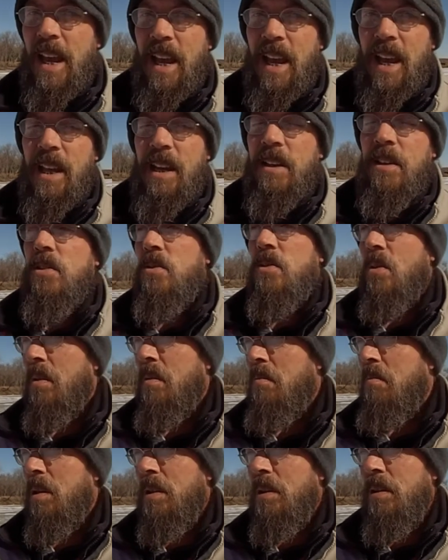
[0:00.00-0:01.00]
and a
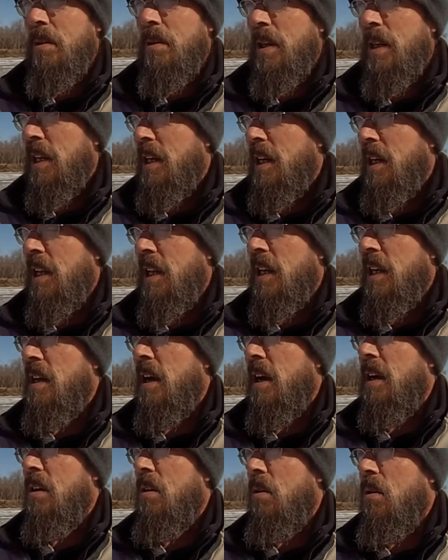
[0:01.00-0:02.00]
storm blew in and it
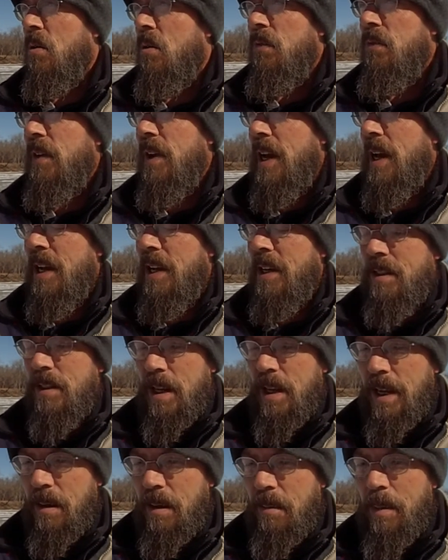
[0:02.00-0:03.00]
got cold
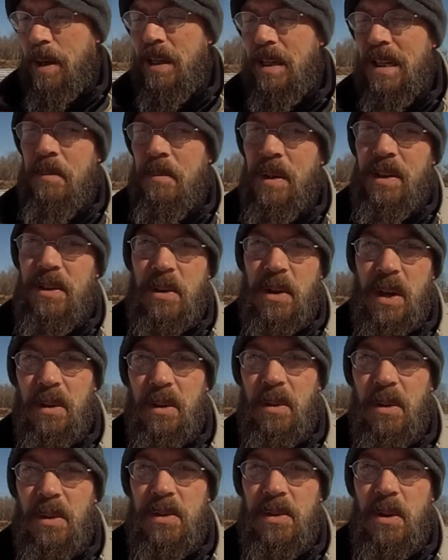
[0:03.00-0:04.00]
fast. I could barely get my
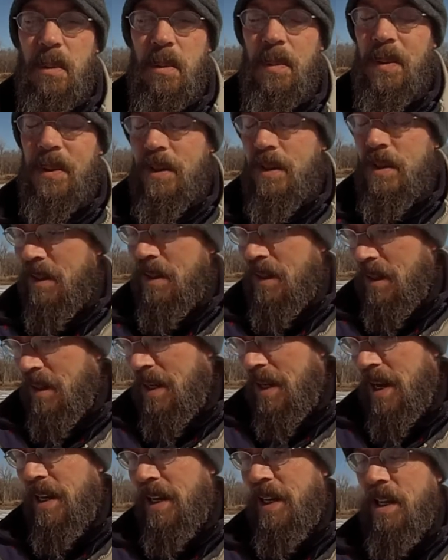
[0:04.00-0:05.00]
truck doors open,
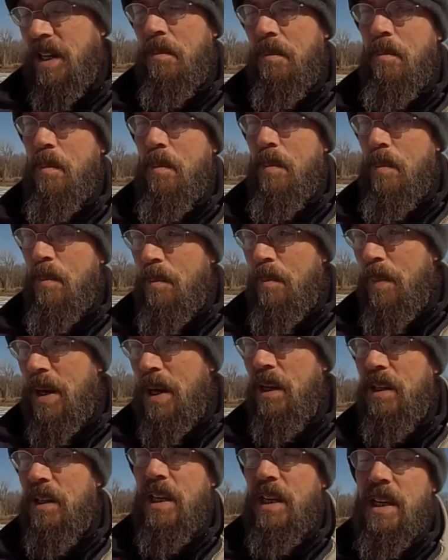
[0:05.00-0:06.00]
got in,
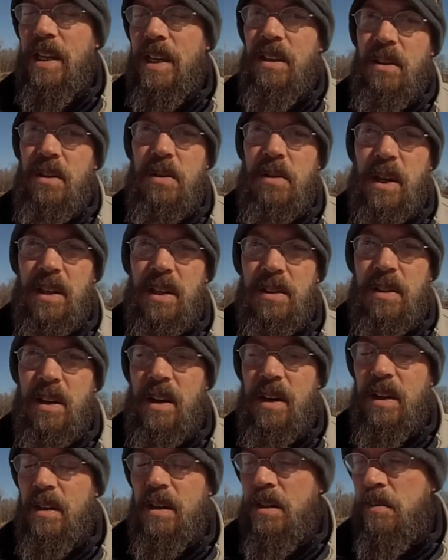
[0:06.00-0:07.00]
barely could get the truck
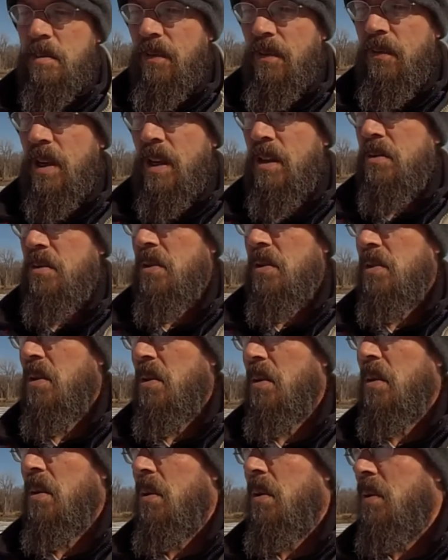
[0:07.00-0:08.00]
started because my fingers were
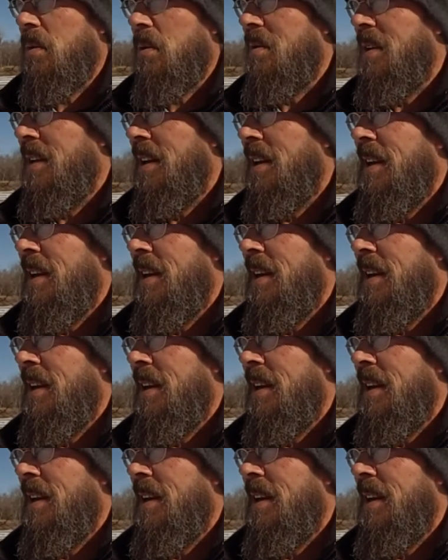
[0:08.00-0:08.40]
so cold,